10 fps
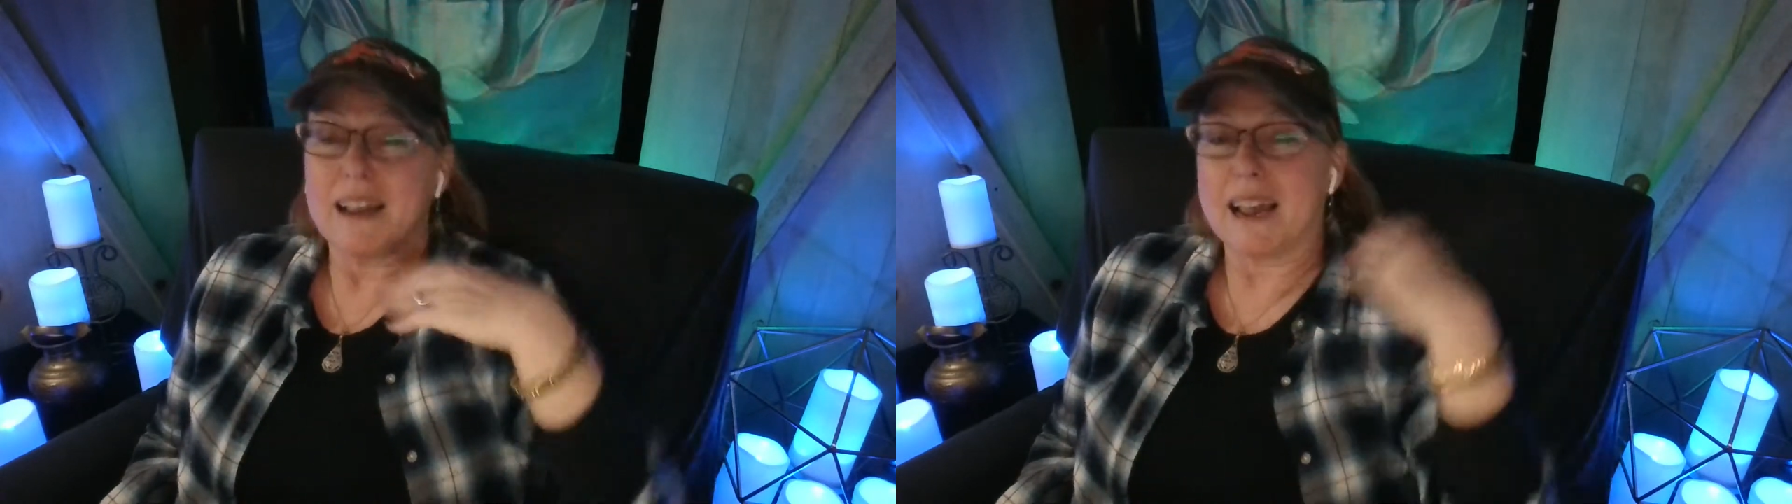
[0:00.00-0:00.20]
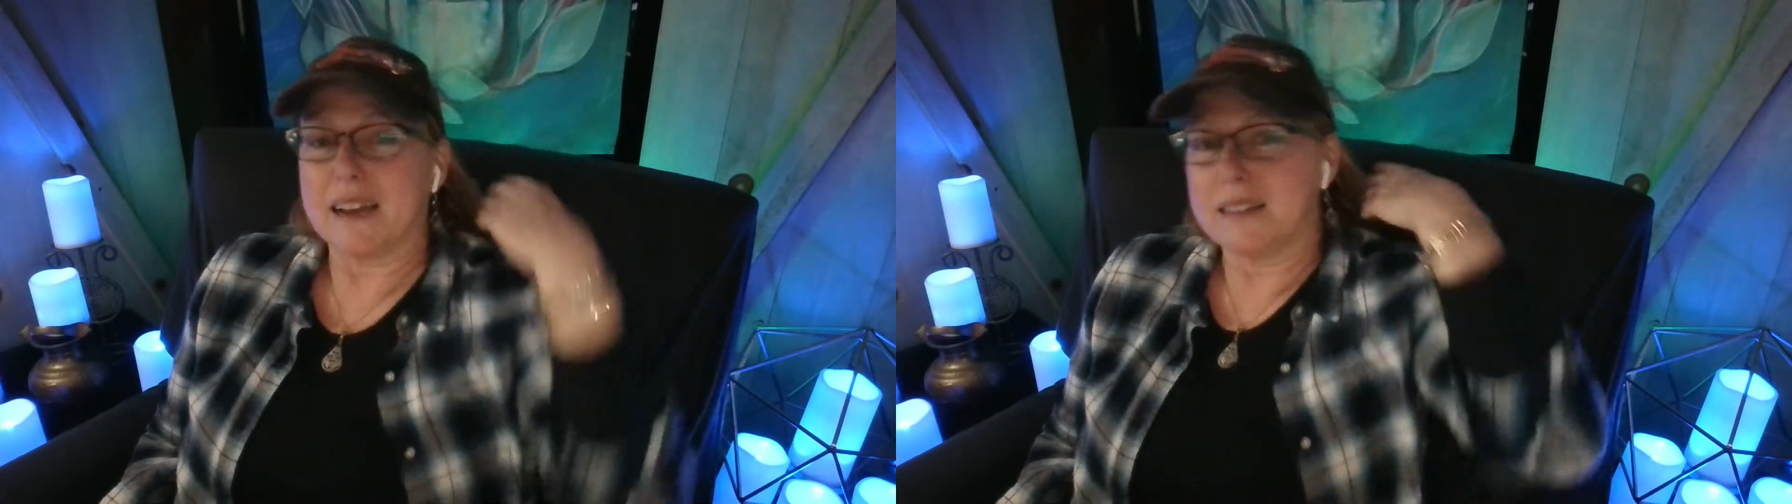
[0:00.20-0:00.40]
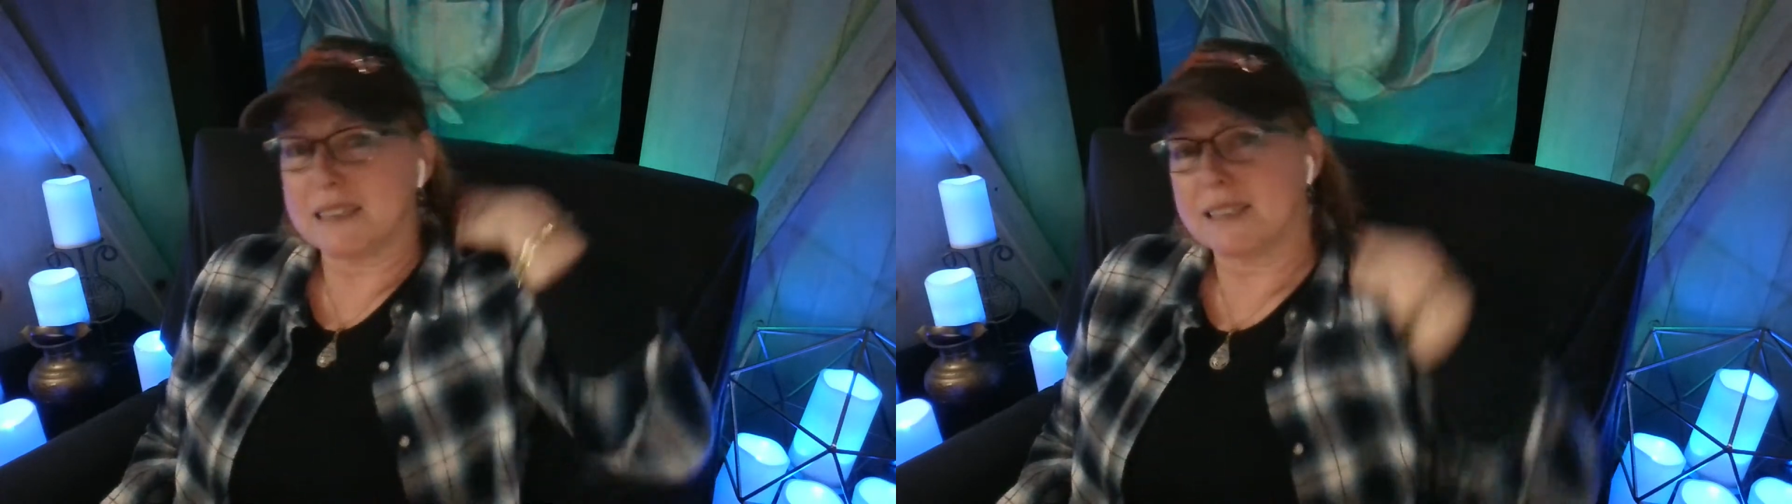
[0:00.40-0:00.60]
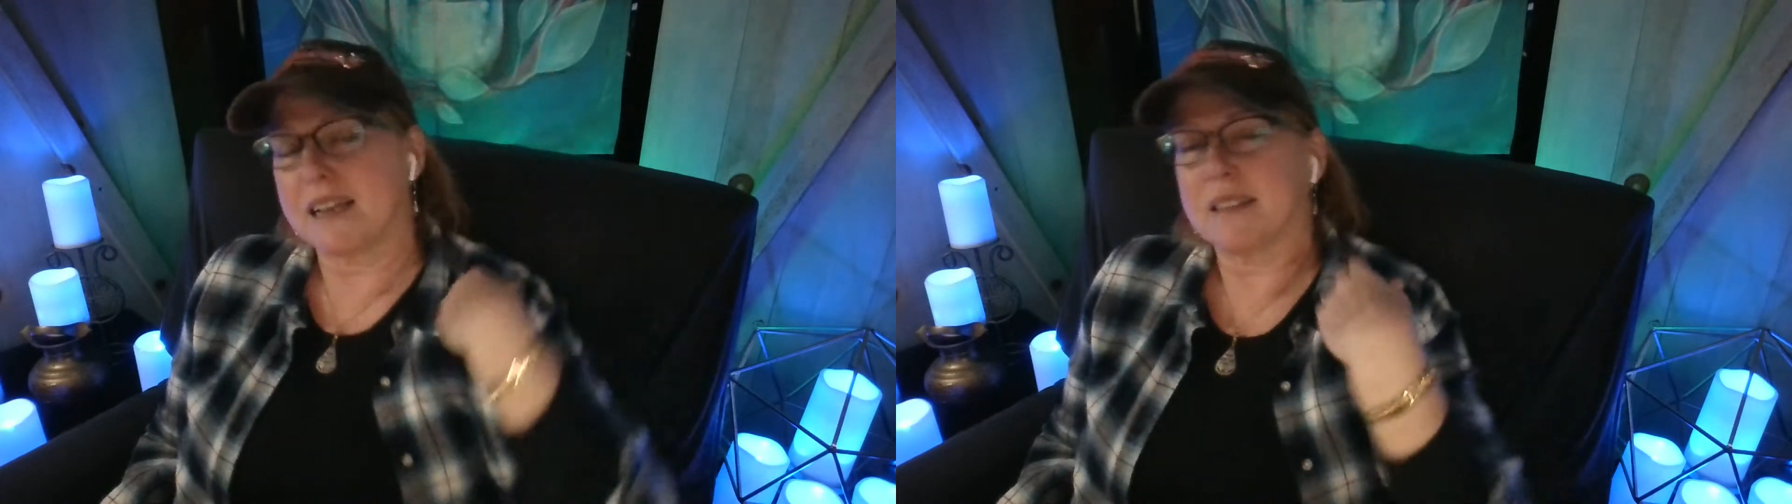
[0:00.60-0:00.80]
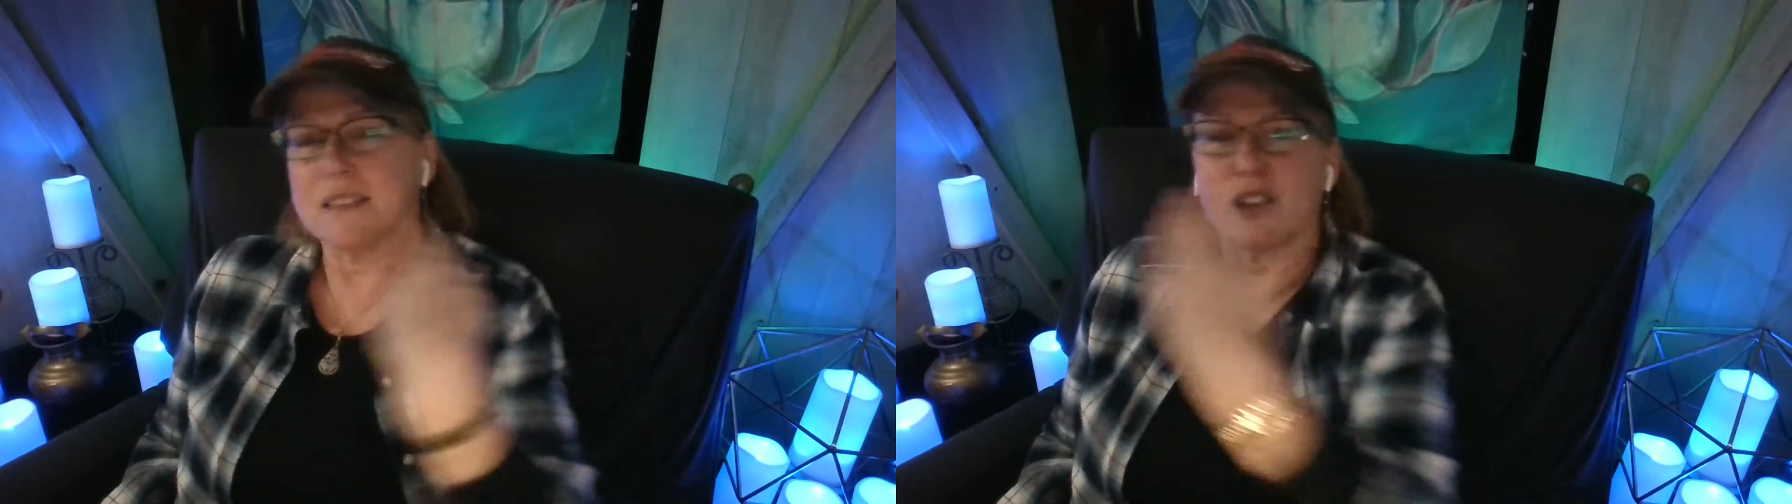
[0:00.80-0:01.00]
and the
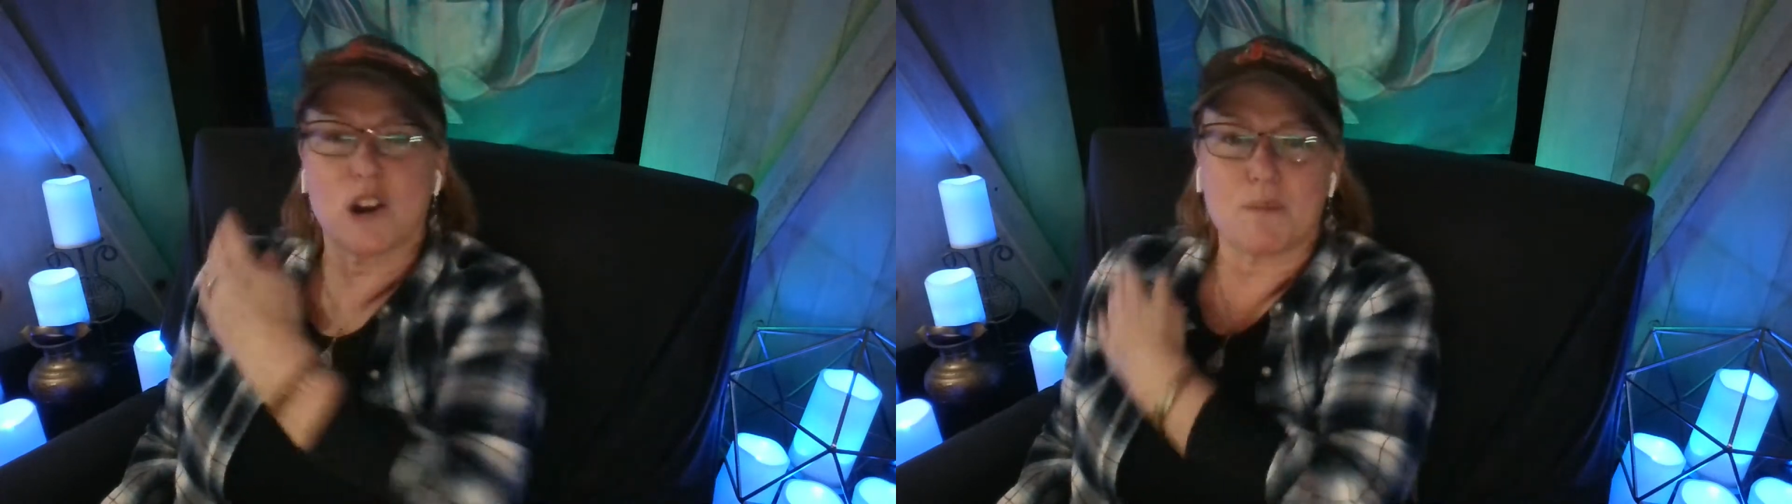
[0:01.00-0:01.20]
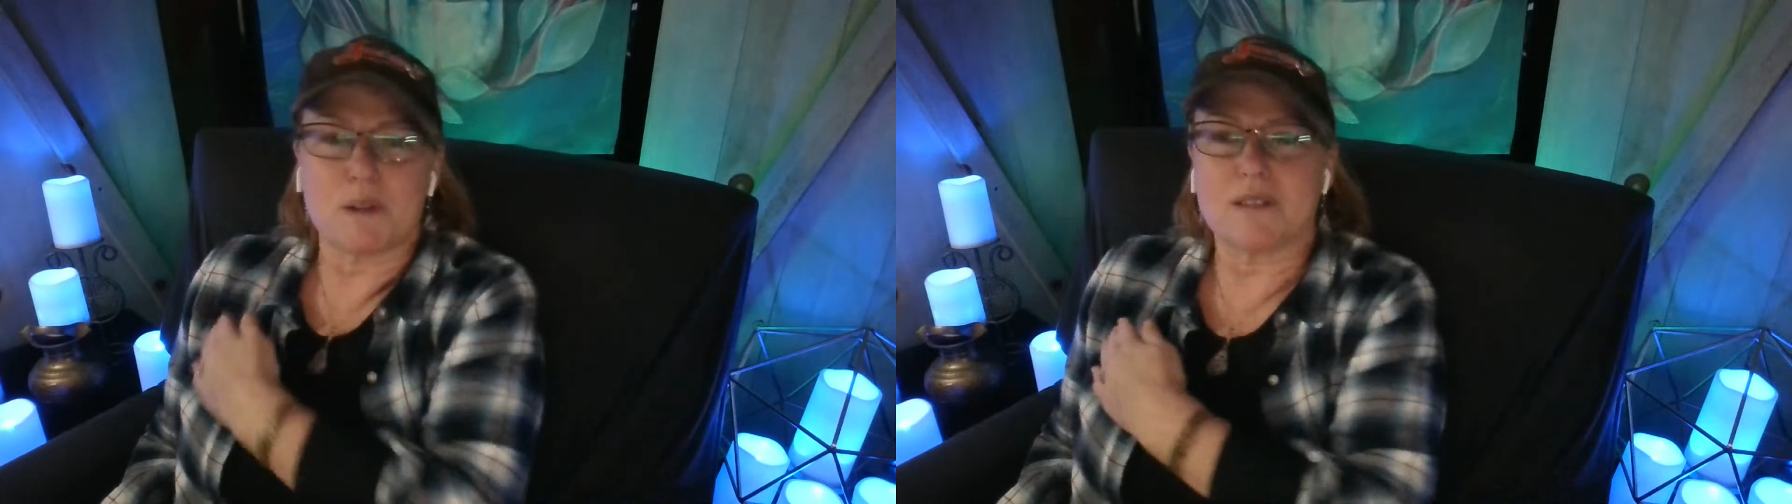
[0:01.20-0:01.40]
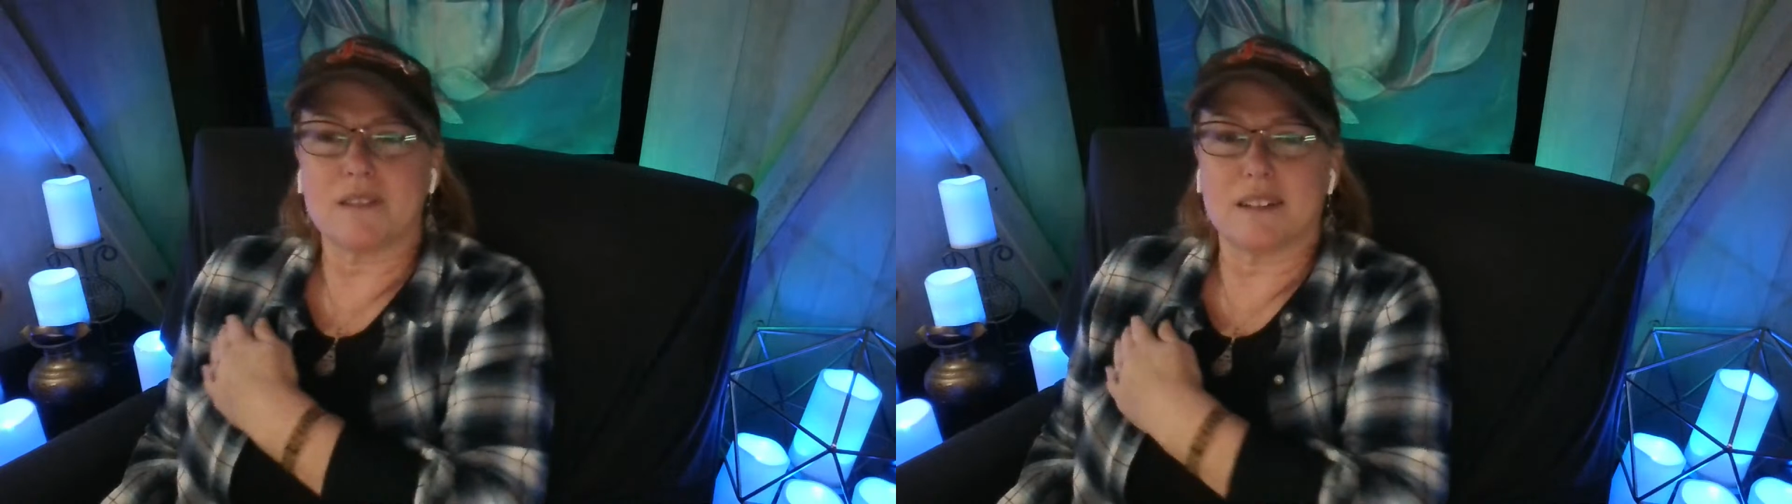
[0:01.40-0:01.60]
stethoscope